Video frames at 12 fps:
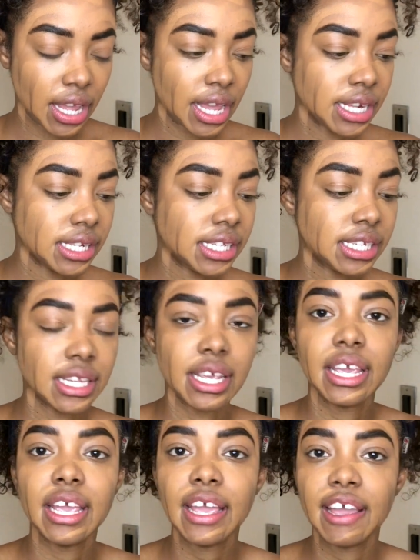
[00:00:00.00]
and
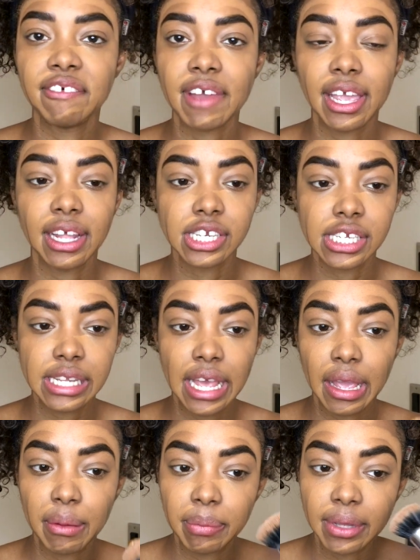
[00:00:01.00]
see if I can just
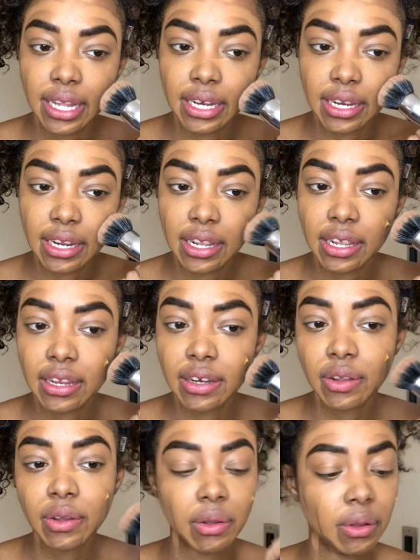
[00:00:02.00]
like blend it
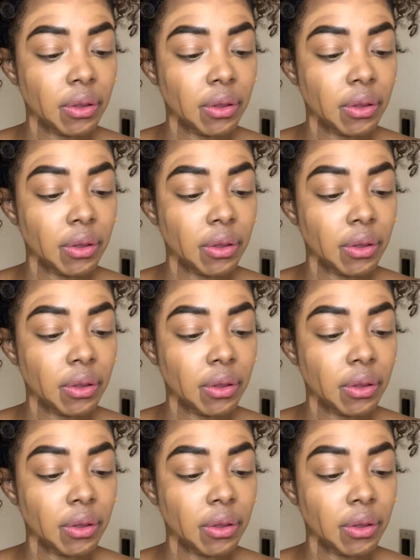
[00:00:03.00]
in